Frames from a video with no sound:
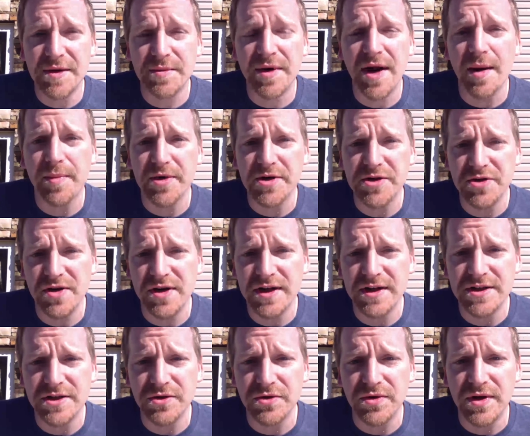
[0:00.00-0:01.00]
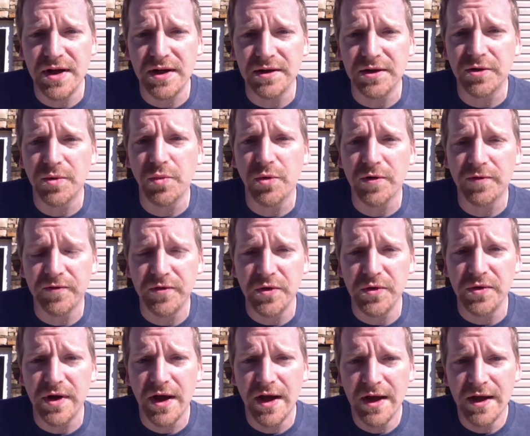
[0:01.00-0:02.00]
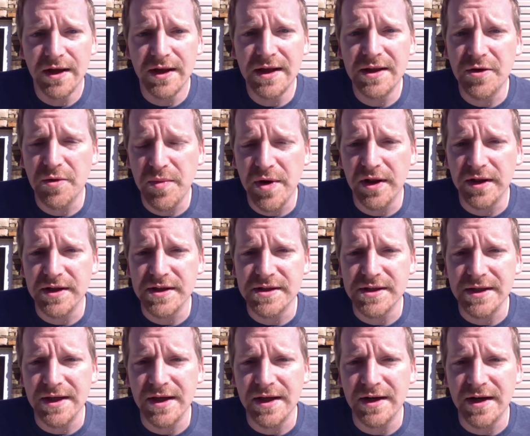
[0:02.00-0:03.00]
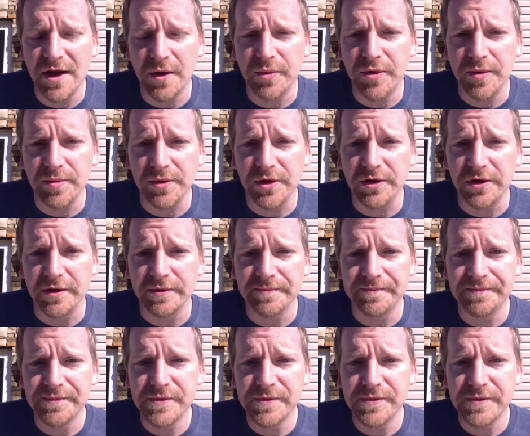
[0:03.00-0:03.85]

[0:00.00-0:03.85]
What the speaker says: them an opportunity to get a little more food in their bellies and help them learn.